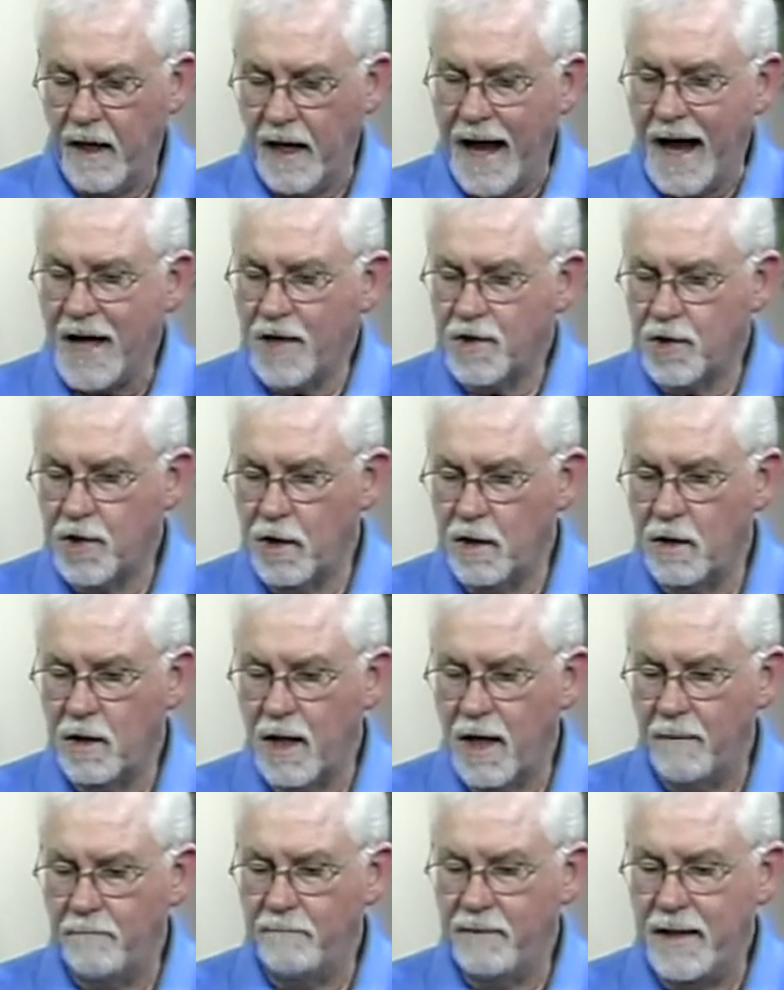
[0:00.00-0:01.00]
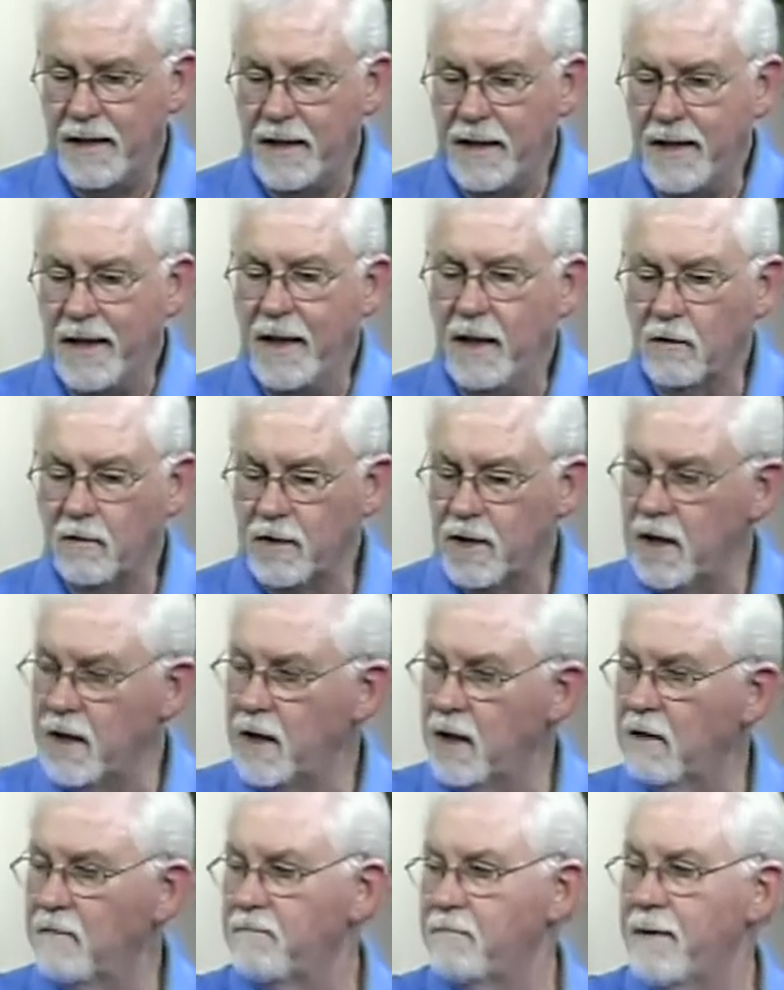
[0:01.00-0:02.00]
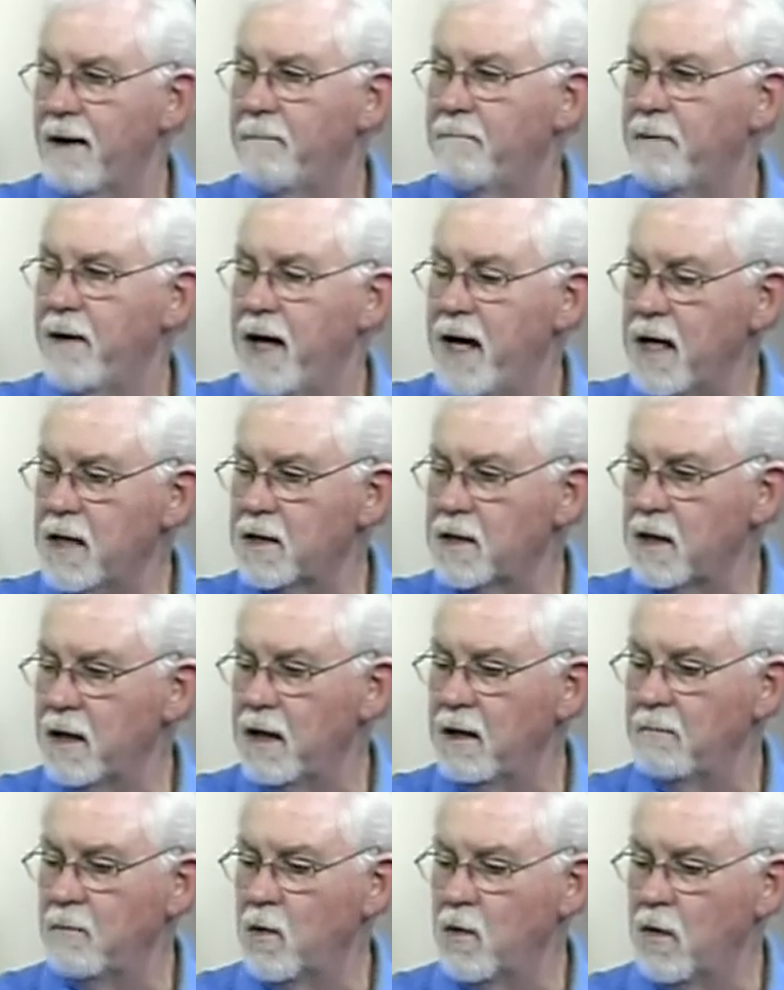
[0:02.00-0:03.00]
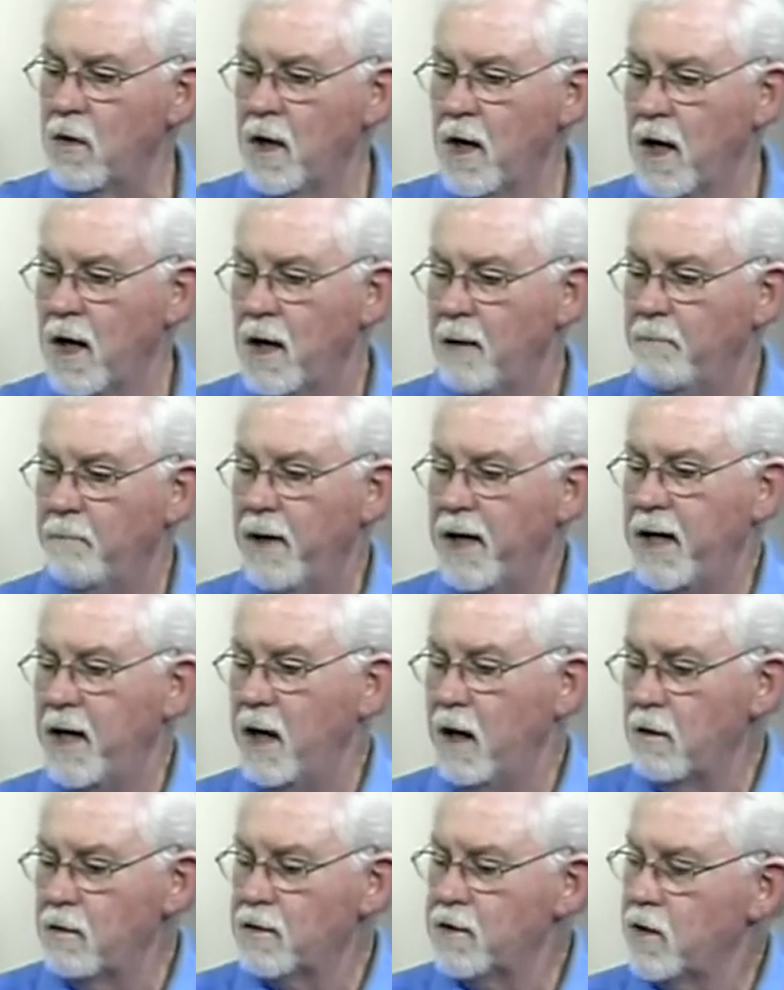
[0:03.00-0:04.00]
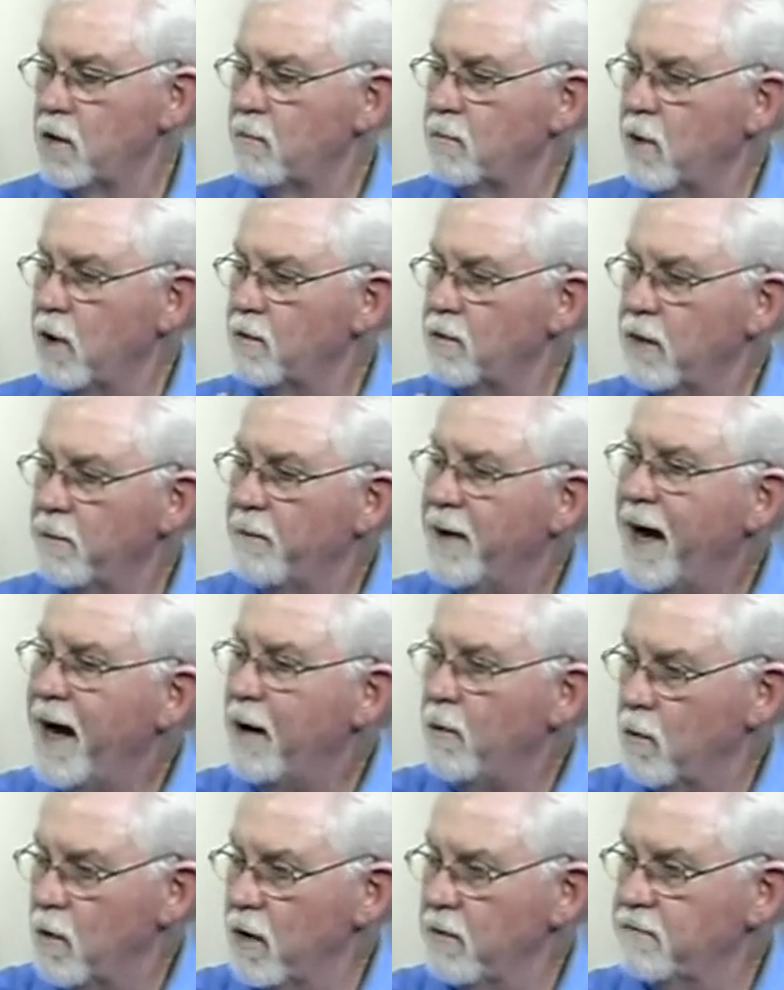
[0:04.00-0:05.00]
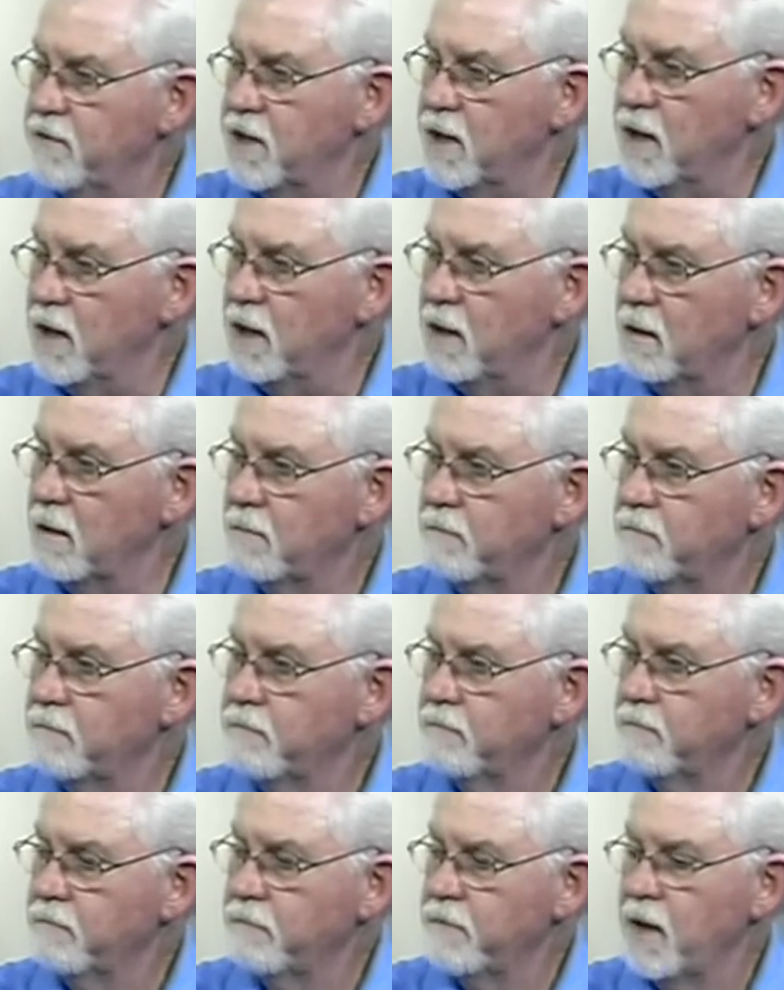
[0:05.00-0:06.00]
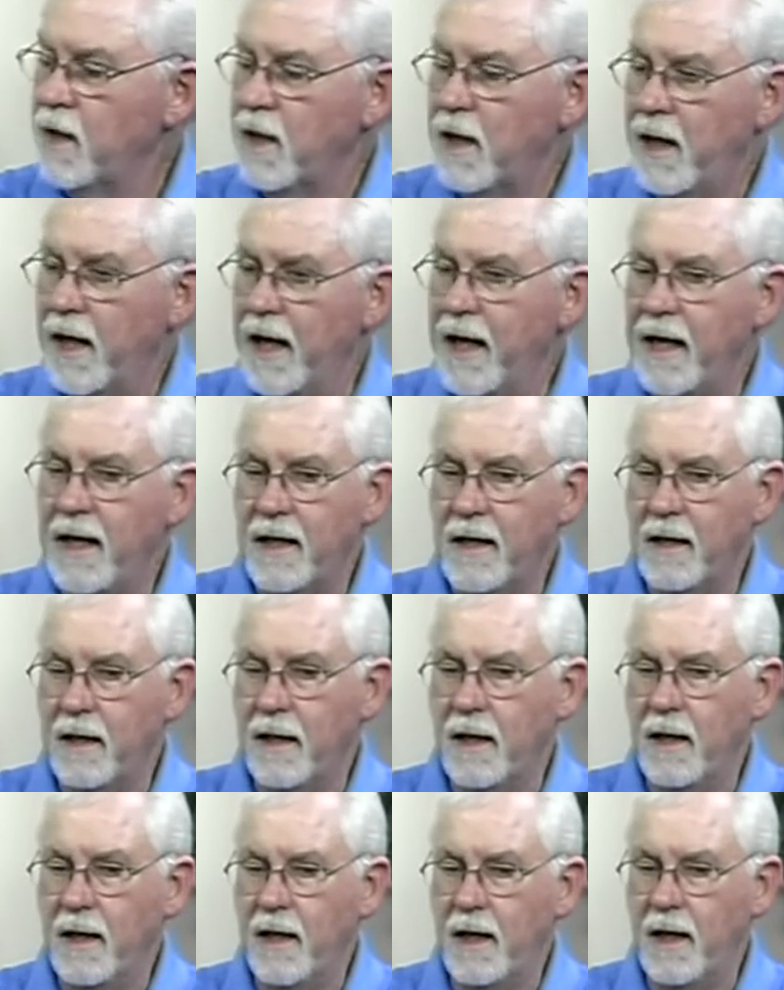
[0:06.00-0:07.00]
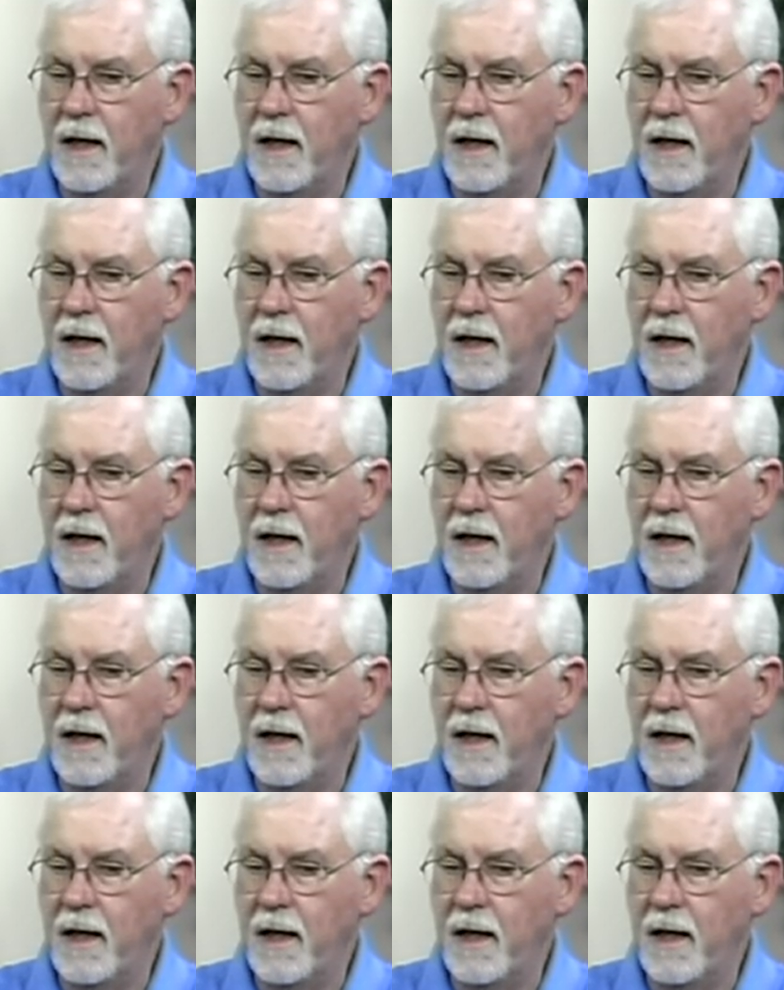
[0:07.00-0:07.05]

I should not be guilty of my past anymore but he also broke the power of sin. Mm-hmm. And